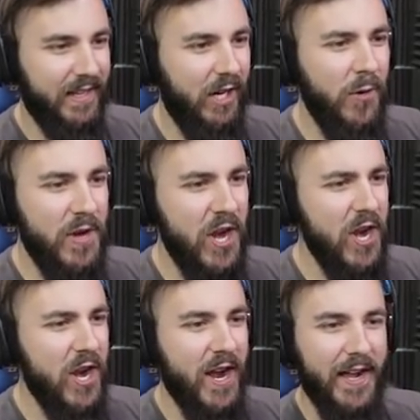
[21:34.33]
Oh
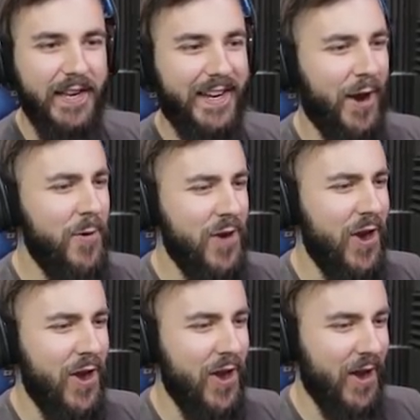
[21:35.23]
yeah. Oh
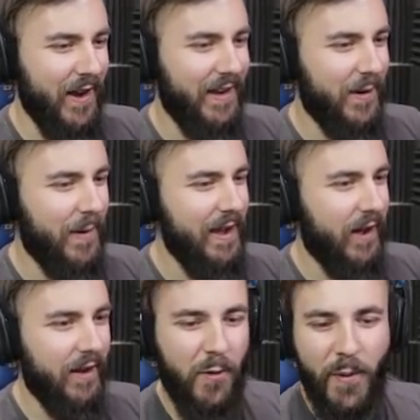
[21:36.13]
yeah. Why
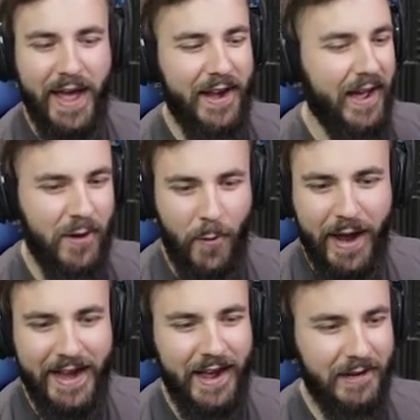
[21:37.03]
not? Why not?
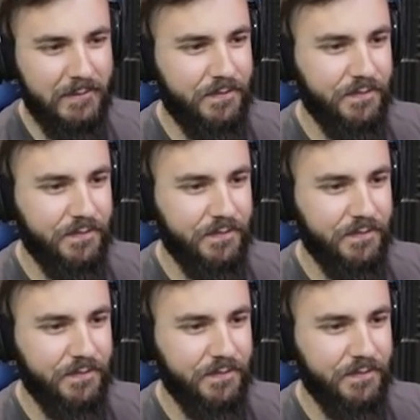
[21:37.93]
Why not?